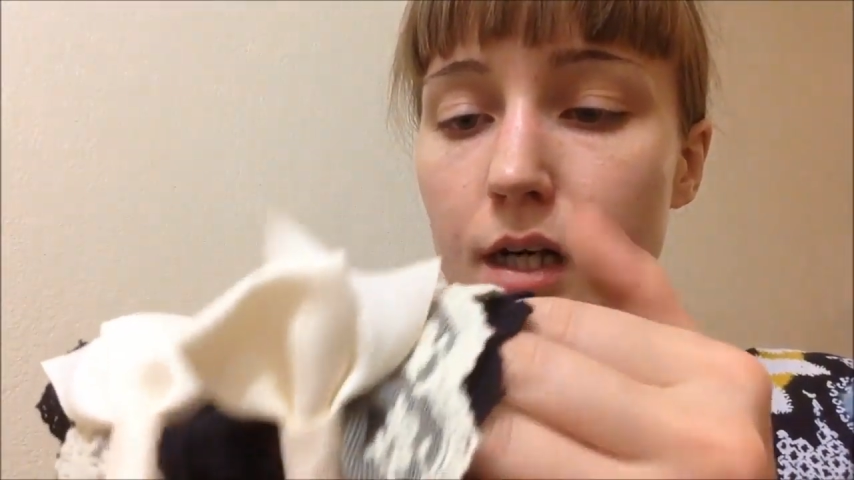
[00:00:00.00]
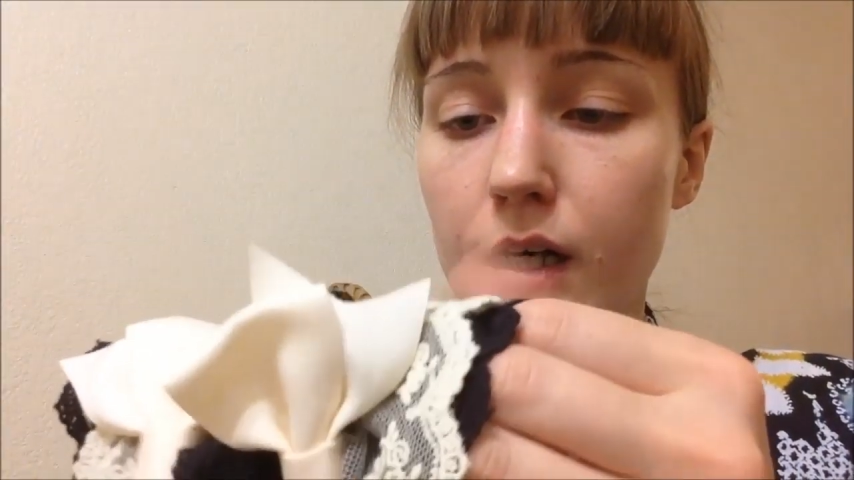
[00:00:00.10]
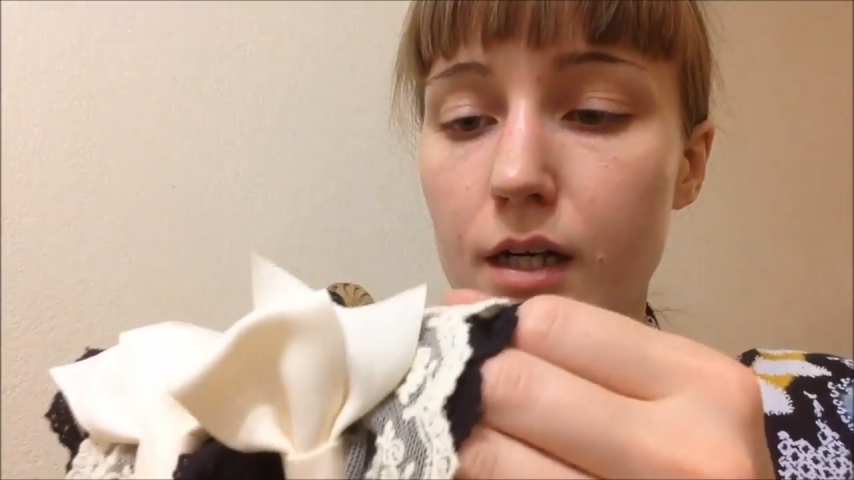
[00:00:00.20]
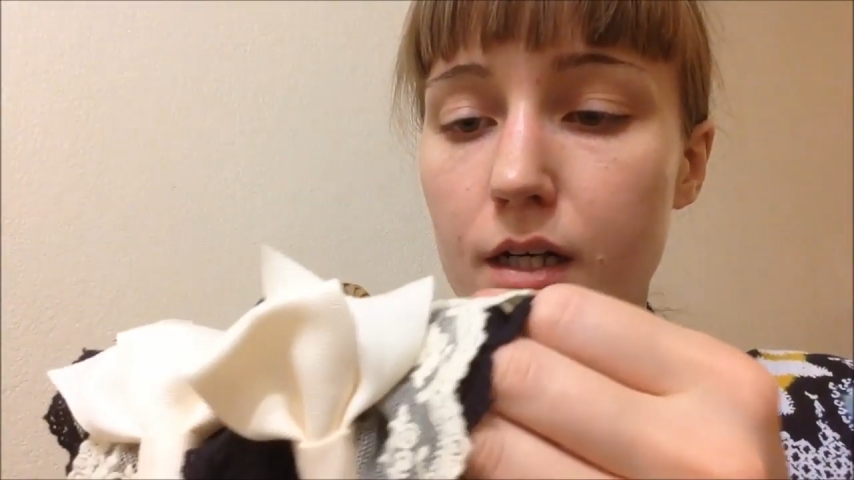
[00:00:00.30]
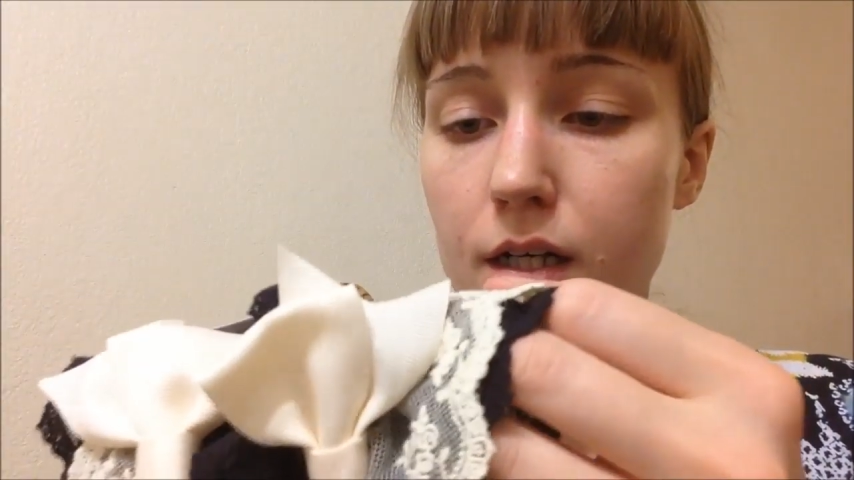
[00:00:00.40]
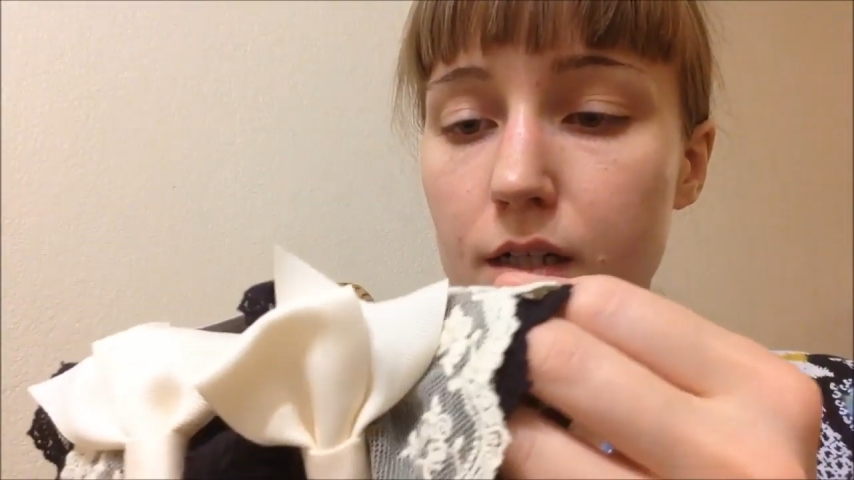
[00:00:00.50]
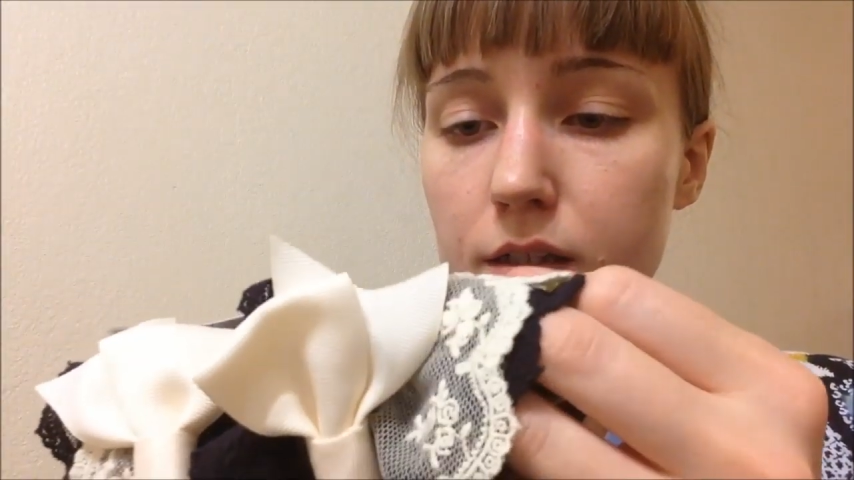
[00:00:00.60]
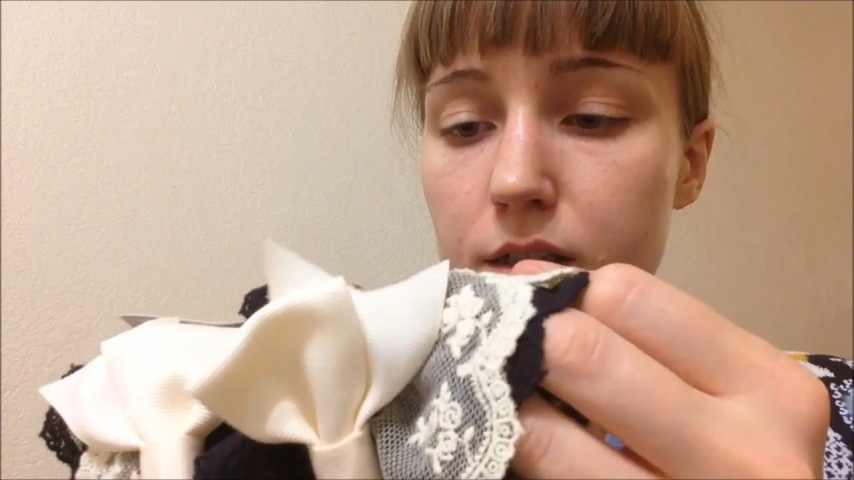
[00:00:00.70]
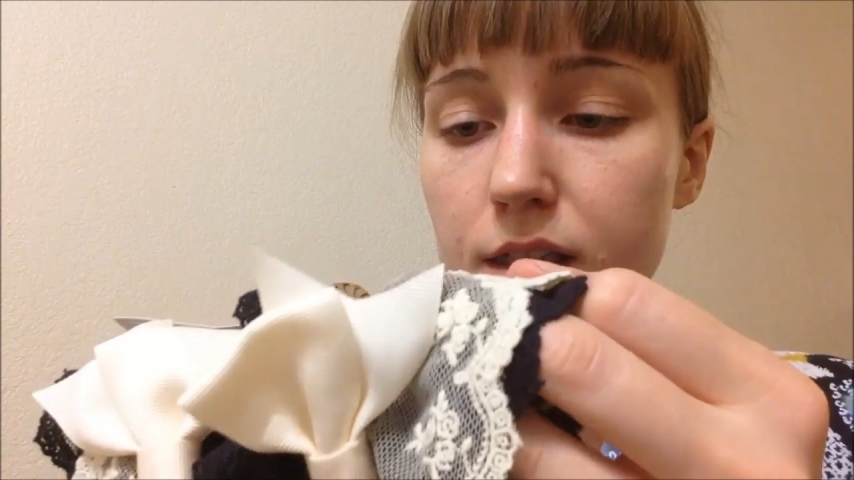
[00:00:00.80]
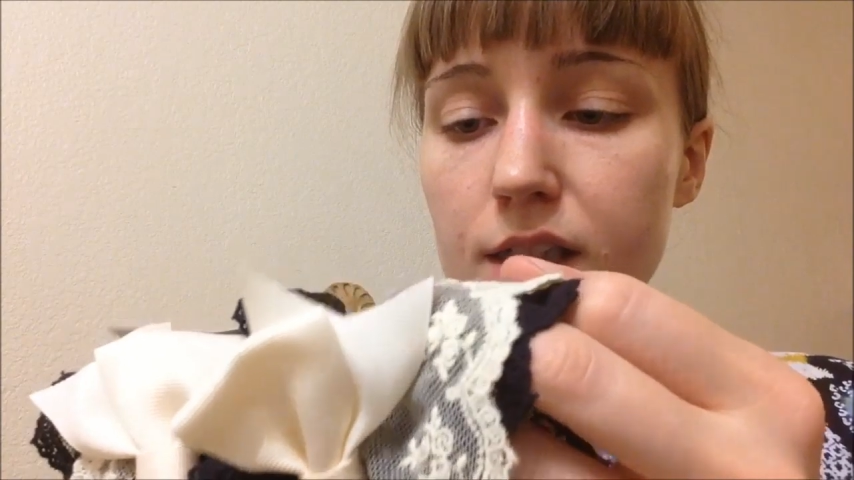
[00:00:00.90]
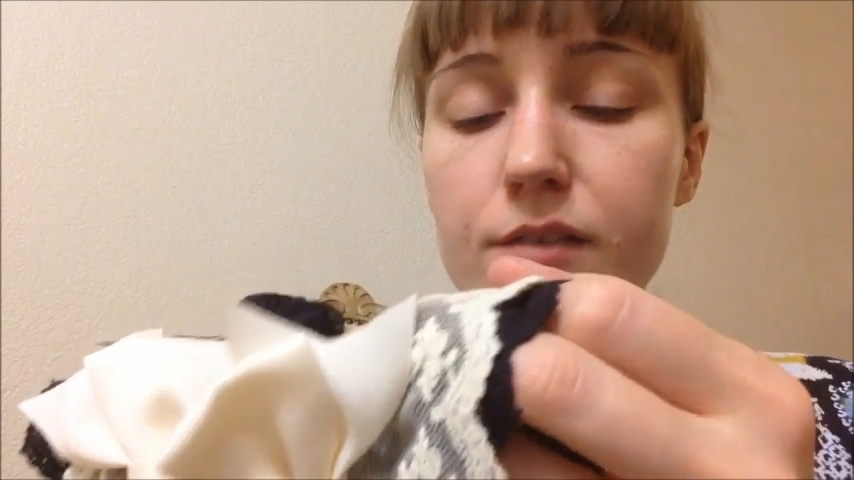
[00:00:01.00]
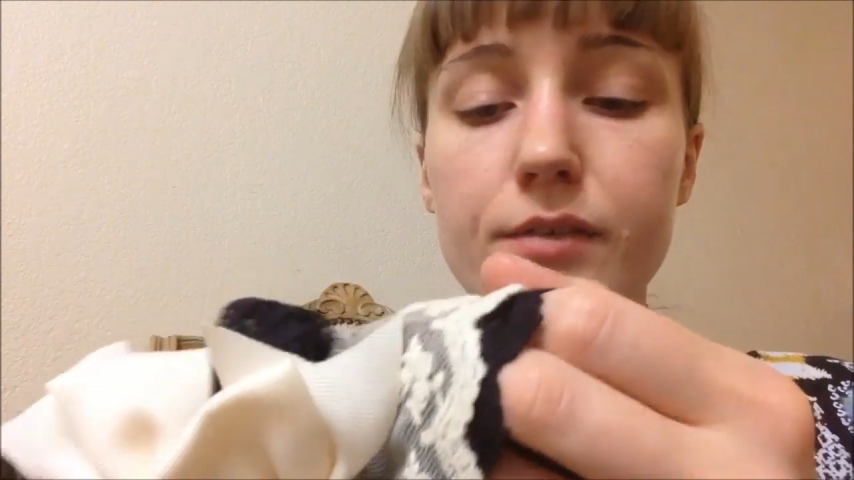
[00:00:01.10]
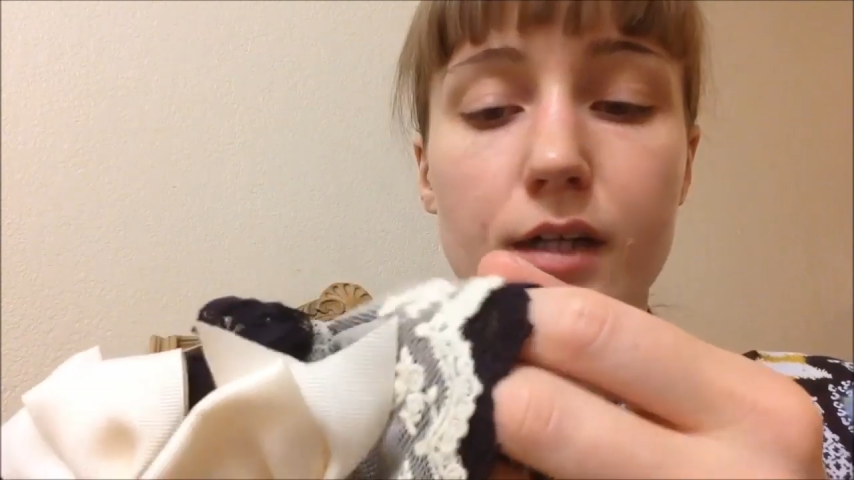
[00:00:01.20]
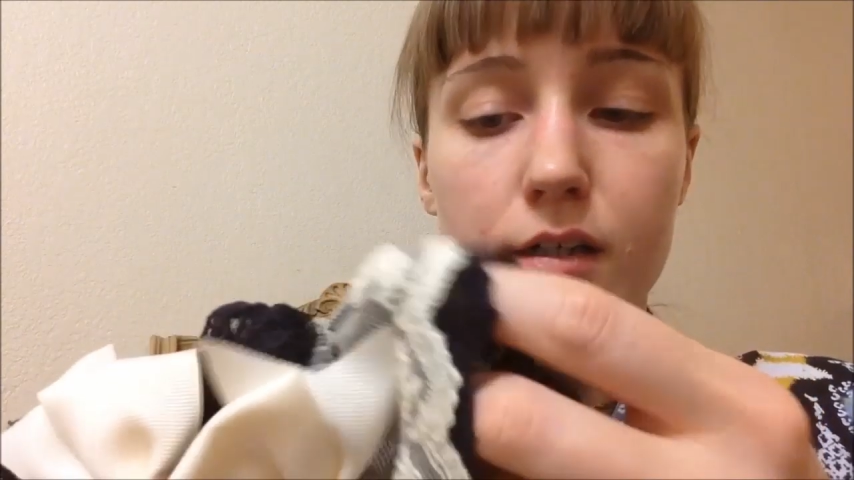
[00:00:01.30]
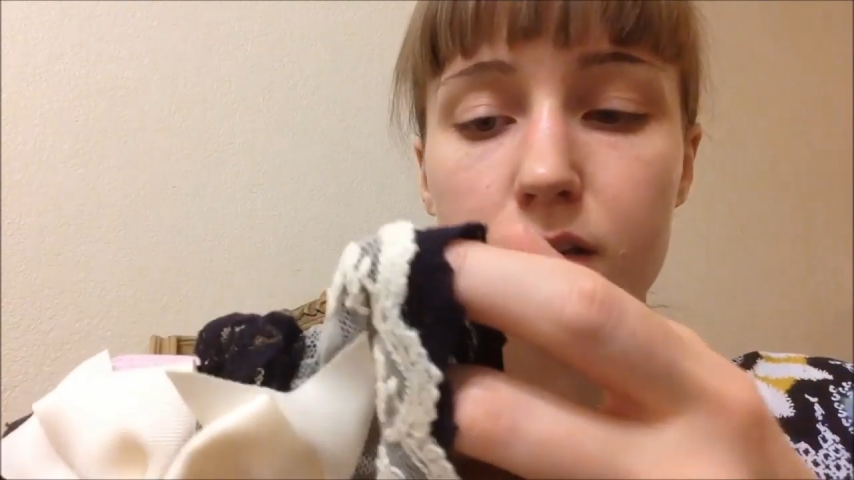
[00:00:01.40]

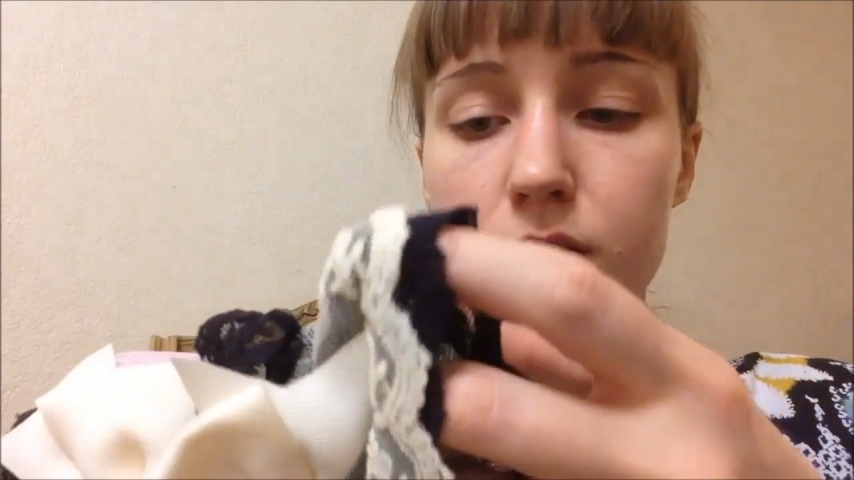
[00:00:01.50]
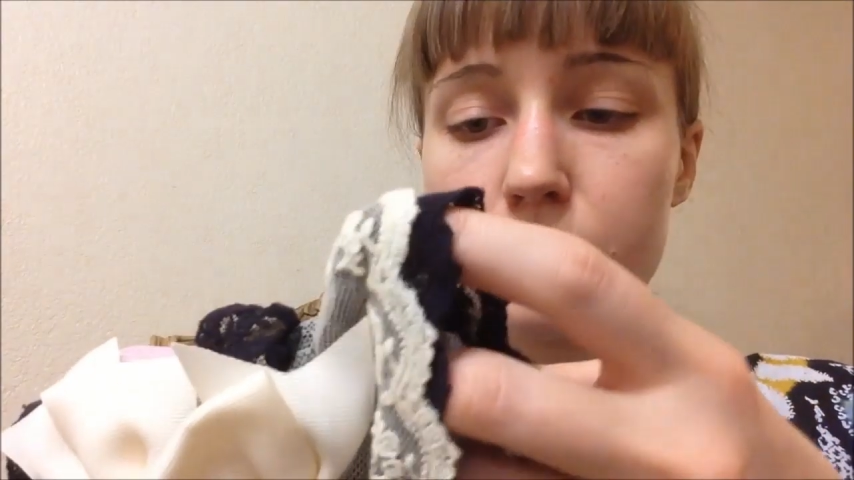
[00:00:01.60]
Eva,